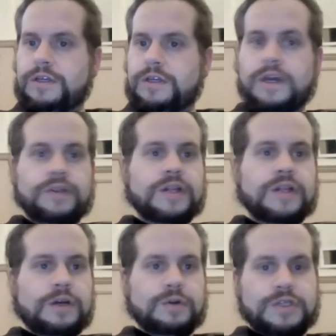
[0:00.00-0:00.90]
Yeah, that's
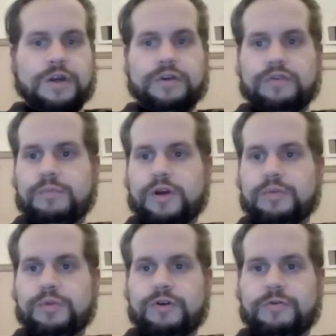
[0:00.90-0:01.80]
outside of my
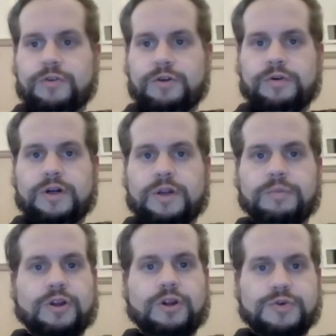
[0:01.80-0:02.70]
purview. I'm
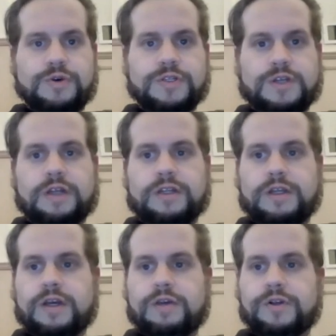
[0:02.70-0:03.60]
not sure exactly
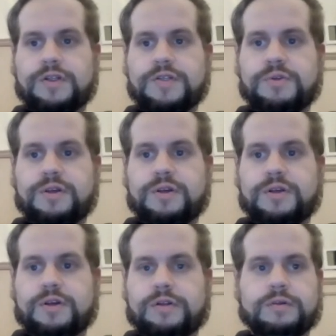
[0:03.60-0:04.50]
how that's being
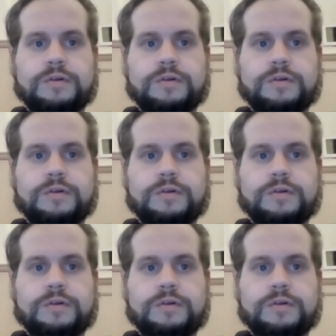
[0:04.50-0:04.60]
done.